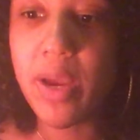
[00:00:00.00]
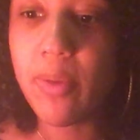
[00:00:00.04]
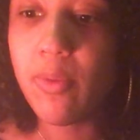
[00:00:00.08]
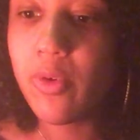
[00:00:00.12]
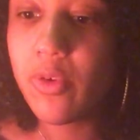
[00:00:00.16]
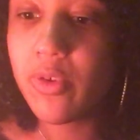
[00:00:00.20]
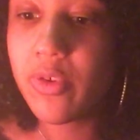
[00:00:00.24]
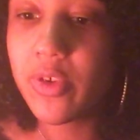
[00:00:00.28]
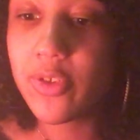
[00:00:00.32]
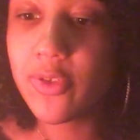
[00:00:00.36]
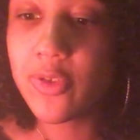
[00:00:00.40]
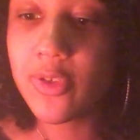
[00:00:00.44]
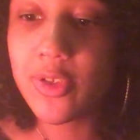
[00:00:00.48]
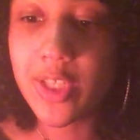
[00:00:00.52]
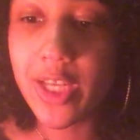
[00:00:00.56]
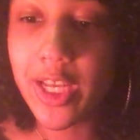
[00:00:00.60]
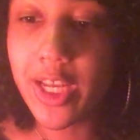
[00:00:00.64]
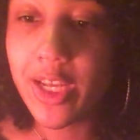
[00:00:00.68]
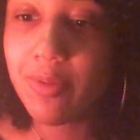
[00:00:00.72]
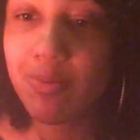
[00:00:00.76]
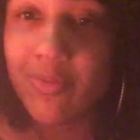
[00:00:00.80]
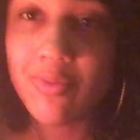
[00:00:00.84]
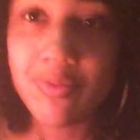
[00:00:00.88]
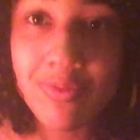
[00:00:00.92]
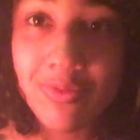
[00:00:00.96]
Capricorns.
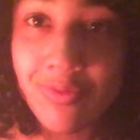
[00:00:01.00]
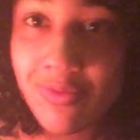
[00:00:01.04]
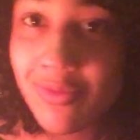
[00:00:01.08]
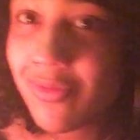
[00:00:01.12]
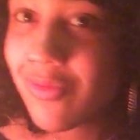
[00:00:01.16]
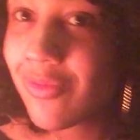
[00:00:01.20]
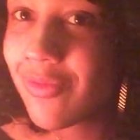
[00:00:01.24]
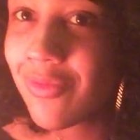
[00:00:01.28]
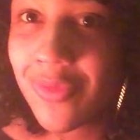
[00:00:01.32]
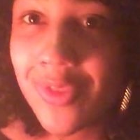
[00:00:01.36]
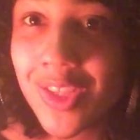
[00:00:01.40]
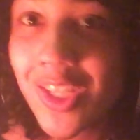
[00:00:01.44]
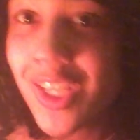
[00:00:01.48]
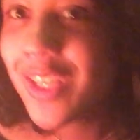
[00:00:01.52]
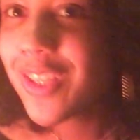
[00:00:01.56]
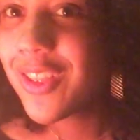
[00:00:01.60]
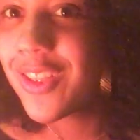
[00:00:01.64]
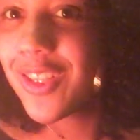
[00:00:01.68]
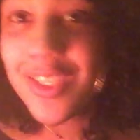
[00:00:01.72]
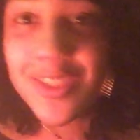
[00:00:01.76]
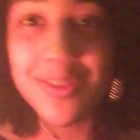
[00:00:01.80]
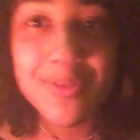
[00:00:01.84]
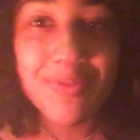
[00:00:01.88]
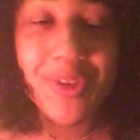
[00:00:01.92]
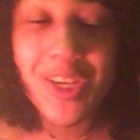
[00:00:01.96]
Like,
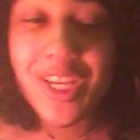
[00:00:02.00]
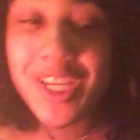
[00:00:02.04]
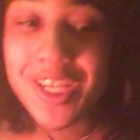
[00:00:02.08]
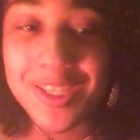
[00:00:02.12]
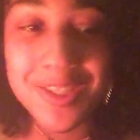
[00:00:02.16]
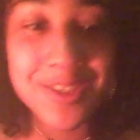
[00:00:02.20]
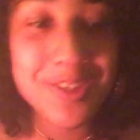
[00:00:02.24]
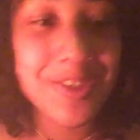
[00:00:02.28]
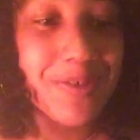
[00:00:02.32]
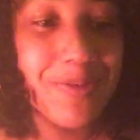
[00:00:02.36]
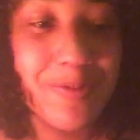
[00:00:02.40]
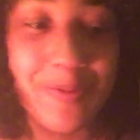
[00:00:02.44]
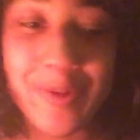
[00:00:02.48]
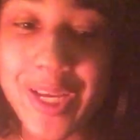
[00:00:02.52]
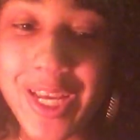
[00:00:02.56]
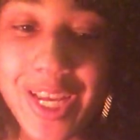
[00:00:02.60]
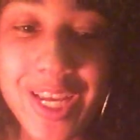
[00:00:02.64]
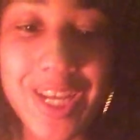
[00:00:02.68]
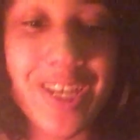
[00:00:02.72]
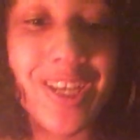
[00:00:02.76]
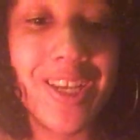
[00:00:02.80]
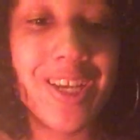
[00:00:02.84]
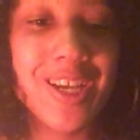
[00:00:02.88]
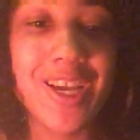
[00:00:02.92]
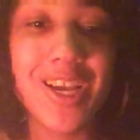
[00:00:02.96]
this week is your
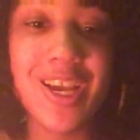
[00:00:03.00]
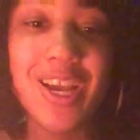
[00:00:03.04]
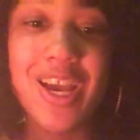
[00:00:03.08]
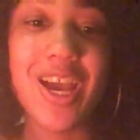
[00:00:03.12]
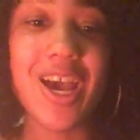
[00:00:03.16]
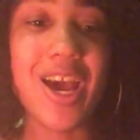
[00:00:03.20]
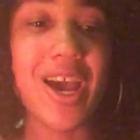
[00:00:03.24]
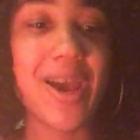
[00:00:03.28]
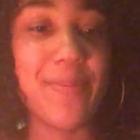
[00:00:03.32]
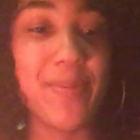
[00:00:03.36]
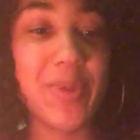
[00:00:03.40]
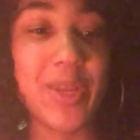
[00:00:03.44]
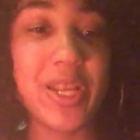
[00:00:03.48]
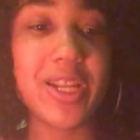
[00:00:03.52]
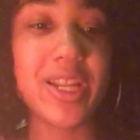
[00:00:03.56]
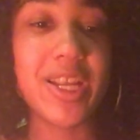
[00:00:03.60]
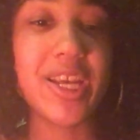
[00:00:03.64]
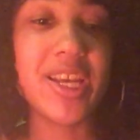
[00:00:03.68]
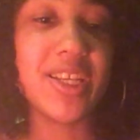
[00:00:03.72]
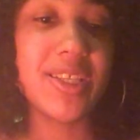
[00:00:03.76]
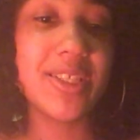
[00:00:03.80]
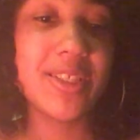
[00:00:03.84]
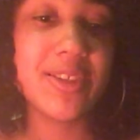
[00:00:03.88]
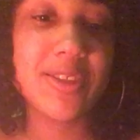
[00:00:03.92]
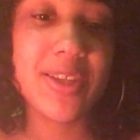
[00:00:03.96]
week. I mean,
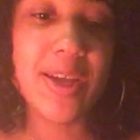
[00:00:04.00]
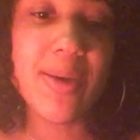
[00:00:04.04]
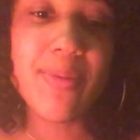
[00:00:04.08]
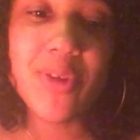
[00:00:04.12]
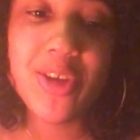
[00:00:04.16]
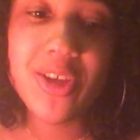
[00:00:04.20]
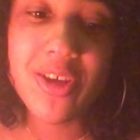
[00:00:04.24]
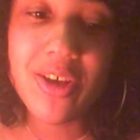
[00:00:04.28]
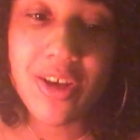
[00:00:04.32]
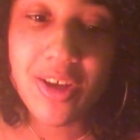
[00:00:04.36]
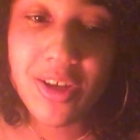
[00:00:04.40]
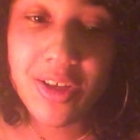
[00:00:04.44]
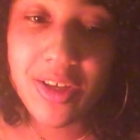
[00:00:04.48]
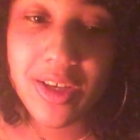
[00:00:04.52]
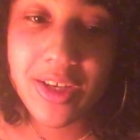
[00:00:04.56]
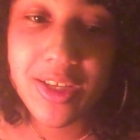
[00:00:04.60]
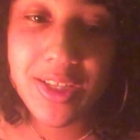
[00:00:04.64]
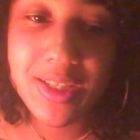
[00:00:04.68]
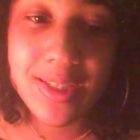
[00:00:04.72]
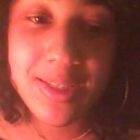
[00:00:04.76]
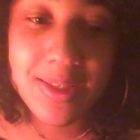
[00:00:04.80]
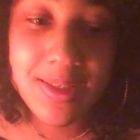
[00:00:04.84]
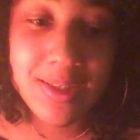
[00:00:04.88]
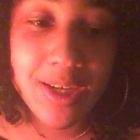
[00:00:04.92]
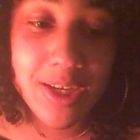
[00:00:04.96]
some of y'all,
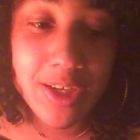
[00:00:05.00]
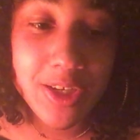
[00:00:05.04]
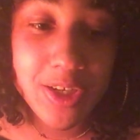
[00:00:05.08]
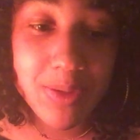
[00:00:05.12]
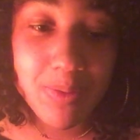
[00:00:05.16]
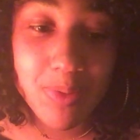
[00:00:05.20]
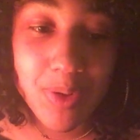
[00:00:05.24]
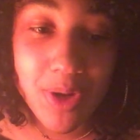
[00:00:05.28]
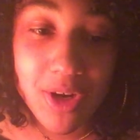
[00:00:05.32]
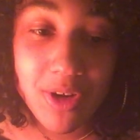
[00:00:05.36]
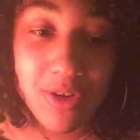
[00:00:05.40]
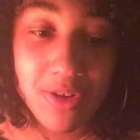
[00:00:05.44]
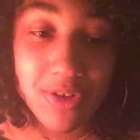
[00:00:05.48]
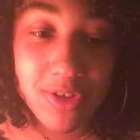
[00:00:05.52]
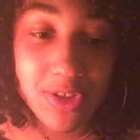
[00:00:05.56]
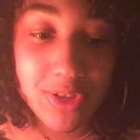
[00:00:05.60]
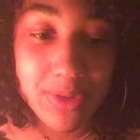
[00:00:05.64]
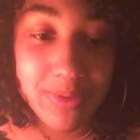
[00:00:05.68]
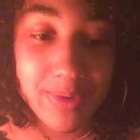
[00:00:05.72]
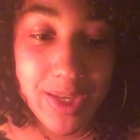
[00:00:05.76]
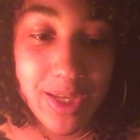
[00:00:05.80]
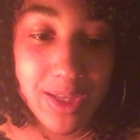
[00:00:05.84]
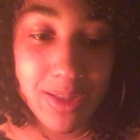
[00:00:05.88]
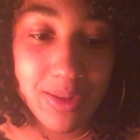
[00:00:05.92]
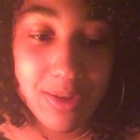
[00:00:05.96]
it's not your
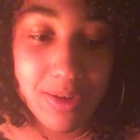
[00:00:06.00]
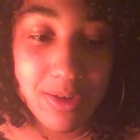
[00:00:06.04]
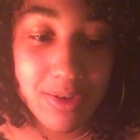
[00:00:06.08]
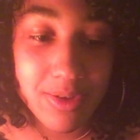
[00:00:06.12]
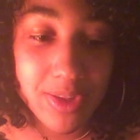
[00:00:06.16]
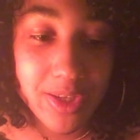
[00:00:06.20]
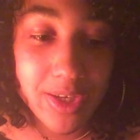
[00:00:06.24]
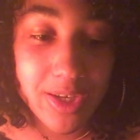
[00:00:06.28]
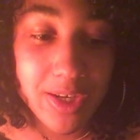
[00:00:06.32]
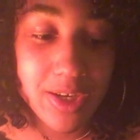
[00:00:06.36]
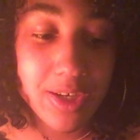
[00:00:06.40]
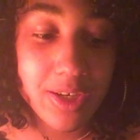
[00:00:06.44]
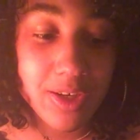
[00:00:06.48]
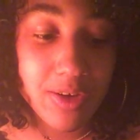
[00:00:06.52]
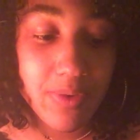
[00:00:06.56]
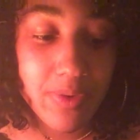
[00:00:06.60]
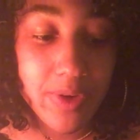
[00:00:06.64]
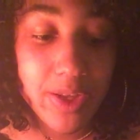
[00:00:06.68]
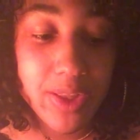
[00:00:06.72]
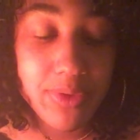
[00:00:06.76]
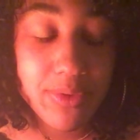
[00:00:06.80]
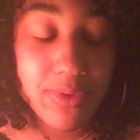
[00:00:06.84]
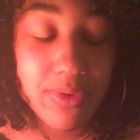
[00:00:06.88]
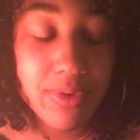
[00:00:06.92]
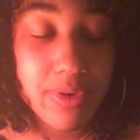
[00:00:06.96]
partner's week though. They're
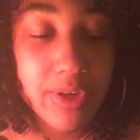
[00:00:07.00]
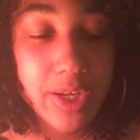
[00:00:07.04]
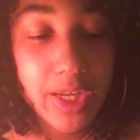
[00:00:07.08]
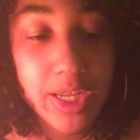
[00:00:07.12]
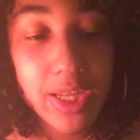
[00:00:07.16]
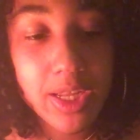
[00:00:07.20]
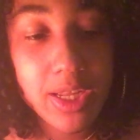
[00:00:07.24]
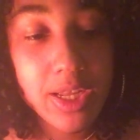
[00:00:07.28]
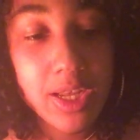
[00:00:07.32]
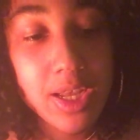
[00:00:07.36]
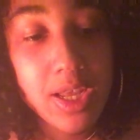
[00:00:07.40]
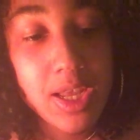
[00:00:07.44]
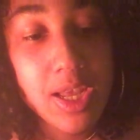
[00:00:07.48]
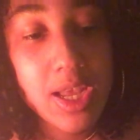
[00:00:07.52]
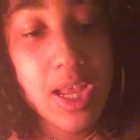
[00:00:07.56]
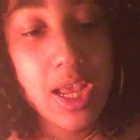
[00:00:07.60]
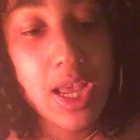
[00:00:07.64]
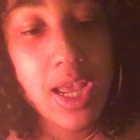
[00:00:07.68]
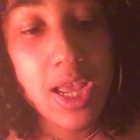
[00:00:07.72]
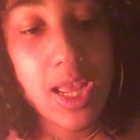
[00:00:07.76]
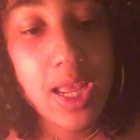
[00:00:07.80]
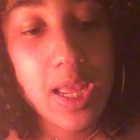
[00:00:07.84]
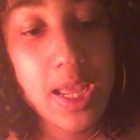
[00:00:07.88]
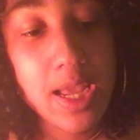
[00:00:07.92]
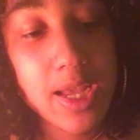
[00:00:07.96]
going through it.
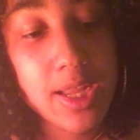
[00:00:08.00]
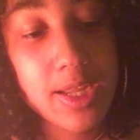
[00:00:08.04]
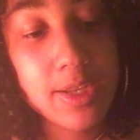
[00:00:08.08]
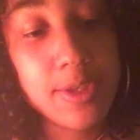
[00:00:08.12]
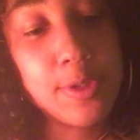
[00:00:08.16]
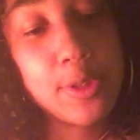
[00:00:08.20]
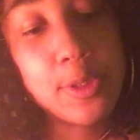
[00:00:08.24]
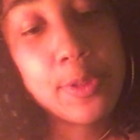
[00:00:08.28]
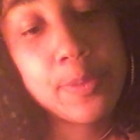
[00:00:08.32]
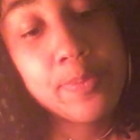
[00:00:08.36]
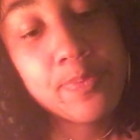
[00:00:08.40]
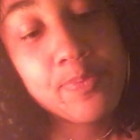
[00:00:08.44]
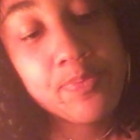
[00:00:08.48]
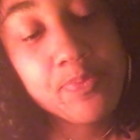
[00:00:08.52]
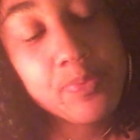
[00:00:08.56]
And